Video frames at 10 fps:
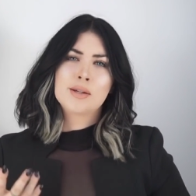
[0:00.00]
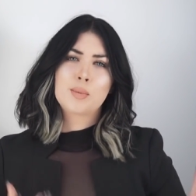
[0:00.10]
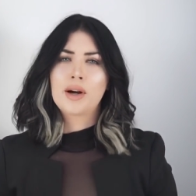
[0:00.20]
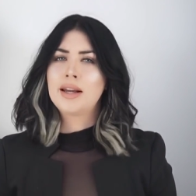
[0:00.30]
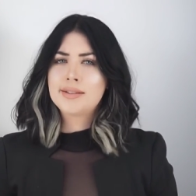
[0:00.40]
it's
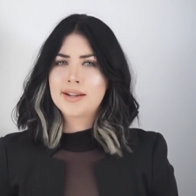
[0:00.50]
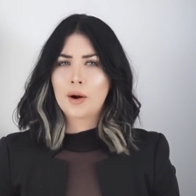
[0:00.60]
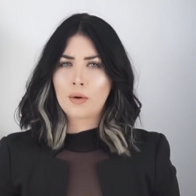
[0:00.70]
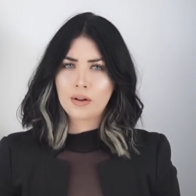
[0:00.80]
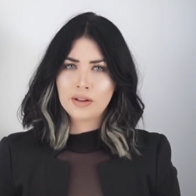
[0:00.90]
pretty
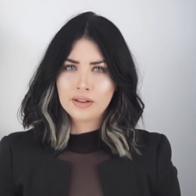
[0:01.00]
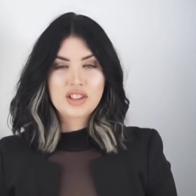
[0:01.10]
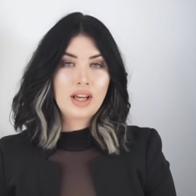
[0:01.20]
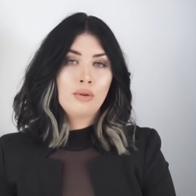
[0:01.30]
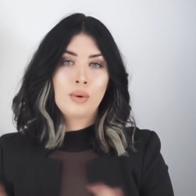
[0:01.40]
integral
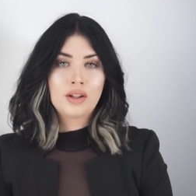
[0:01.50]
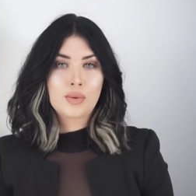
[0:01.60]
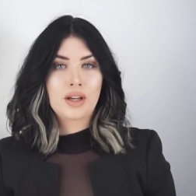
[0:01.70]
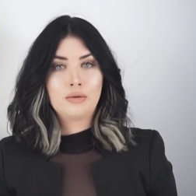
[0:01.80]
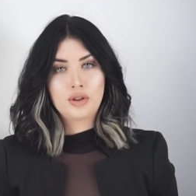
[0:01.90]
so even when I
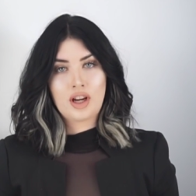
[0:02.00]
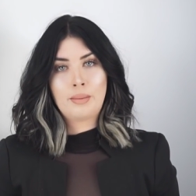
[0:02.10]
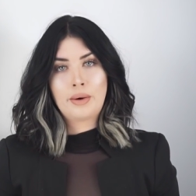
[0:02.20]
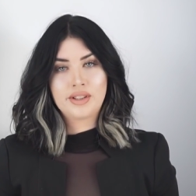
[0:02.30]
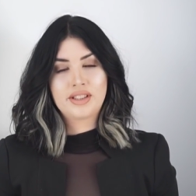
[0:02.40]
was working
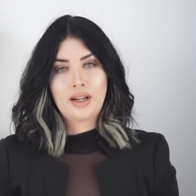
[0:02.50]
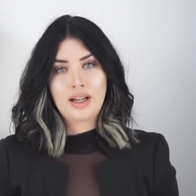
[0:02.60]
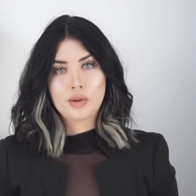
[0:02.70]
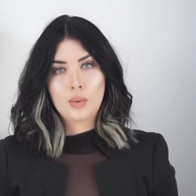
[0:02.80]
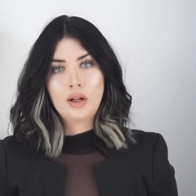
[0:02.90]
full-time I was
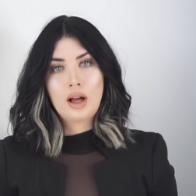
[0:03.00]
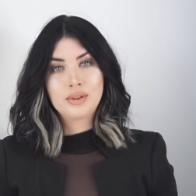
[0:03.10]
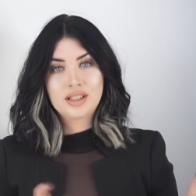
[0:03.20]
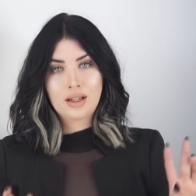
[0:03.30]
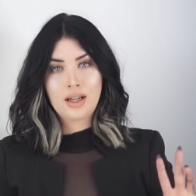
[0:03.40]
studying as well I
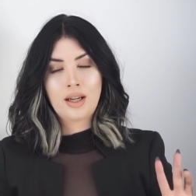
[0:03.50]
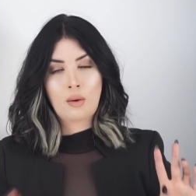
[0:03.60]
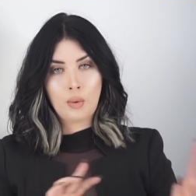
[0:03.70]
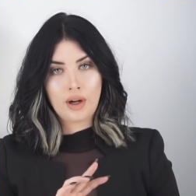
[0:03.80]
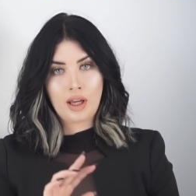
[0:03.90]
was studying
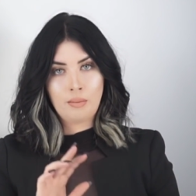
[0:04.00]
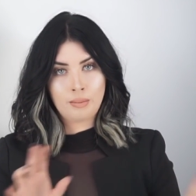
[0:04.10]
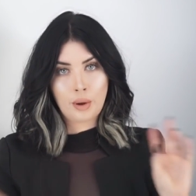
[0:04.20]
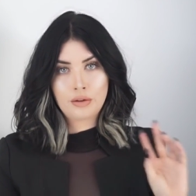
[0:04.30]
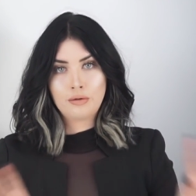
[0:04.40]
and working
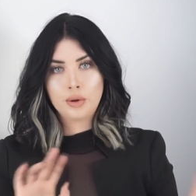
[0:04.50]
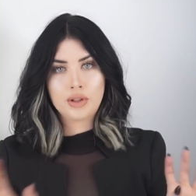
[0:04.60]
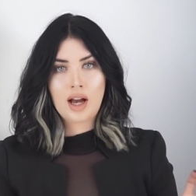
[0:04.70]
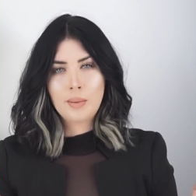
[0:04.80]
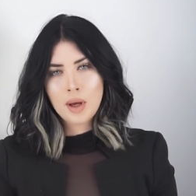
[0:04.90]
both
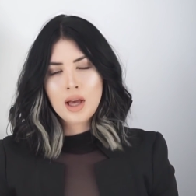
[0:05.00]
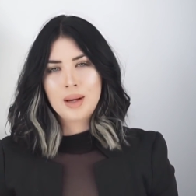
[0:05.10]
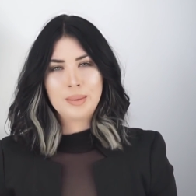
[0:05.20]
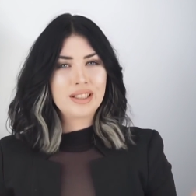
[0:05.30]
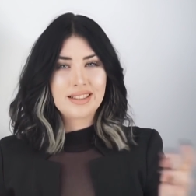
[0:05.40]
full-time
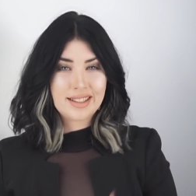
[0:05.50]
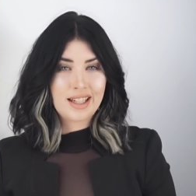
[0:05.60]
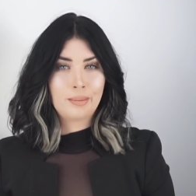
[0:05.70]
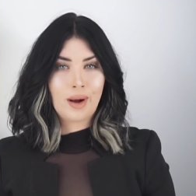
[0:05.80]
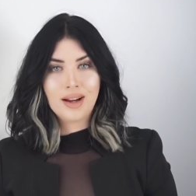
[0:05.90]
I'm only
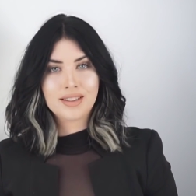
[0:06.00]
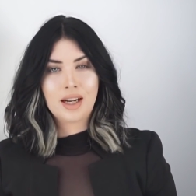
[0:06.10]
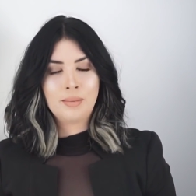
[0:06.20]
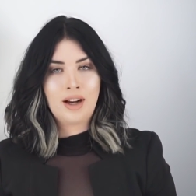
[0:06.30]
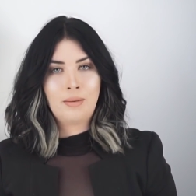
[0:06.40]
studying
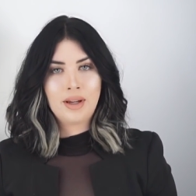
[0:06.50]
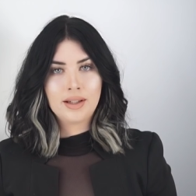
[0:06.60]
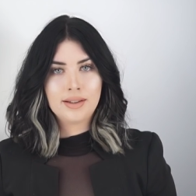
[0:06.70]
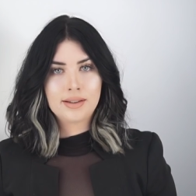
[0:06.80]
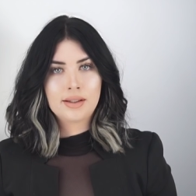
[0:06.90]
part-time now
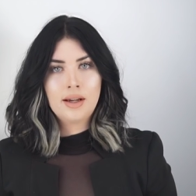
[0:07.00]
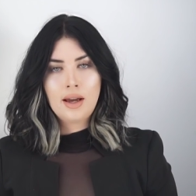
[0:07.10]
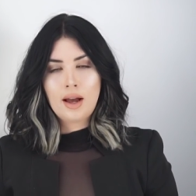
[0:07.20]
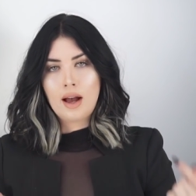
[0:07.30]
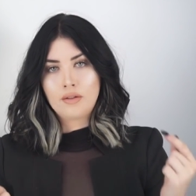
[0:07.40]
because
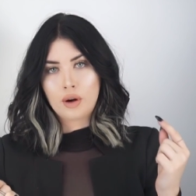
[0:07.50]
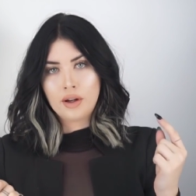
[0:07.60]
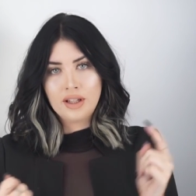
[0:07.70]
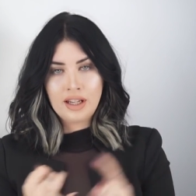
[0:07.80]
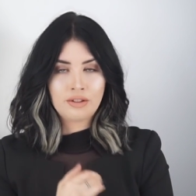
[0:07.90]
I've
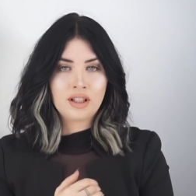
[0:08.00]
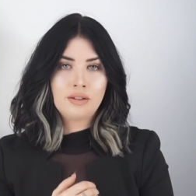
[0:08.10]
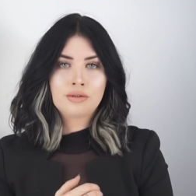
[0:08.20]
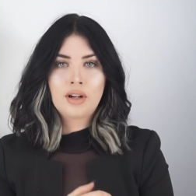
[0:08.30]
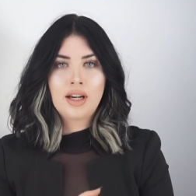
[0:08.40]
got Eat Run
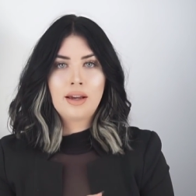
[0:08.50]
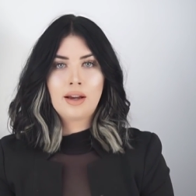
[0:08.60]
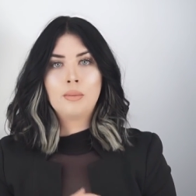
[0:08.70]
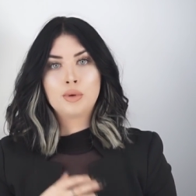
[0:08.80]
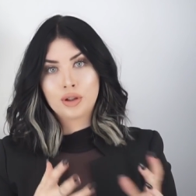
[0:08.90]
Lift
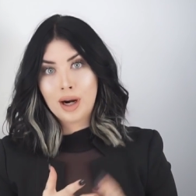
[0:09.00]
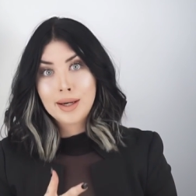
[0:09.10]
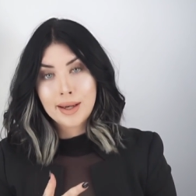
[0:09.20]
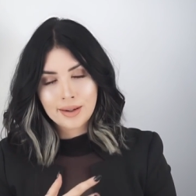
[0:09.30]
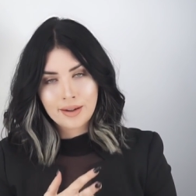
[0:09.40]
running. I'm
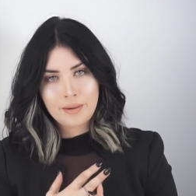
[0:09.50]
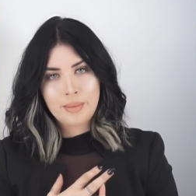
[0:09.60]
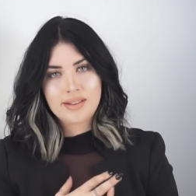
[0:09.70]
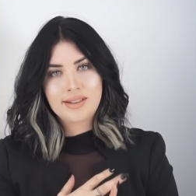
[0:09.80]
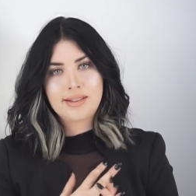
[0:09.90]
trying to get another
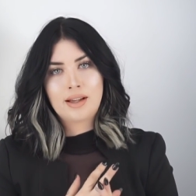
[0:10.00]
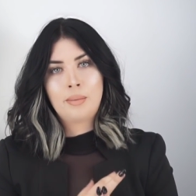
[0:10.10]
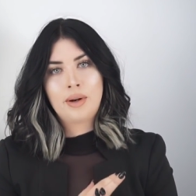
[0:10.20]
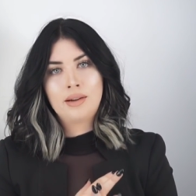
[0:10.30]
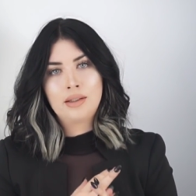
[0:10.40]
business
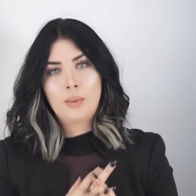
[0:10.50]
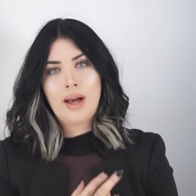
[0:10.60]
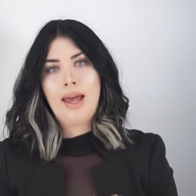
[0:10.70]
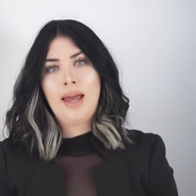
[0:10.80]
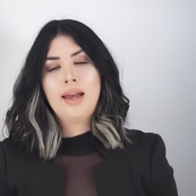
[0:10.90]
up and
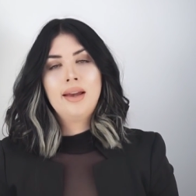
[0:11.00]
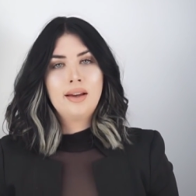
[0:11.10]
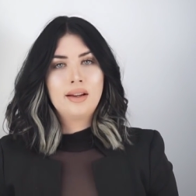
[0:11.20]
underway,